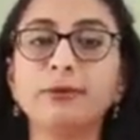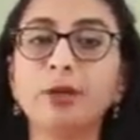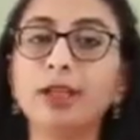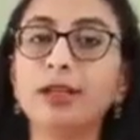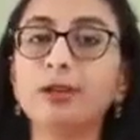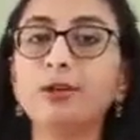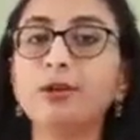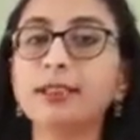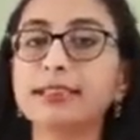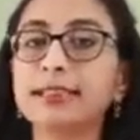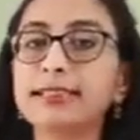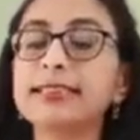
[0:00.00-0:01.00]
We are yet to
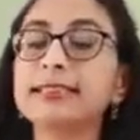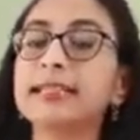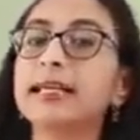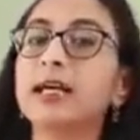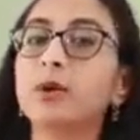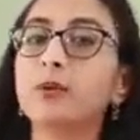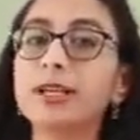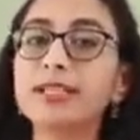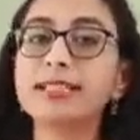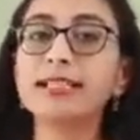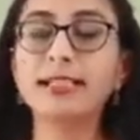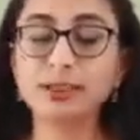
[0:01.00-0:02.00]
discuss twin
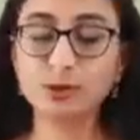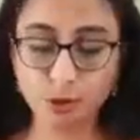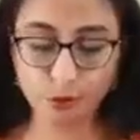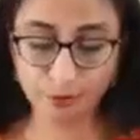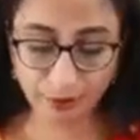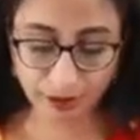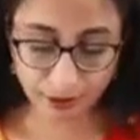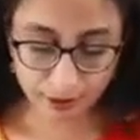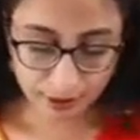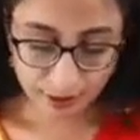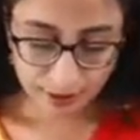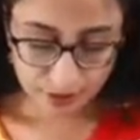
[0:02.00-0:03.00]
studies, co-twin method.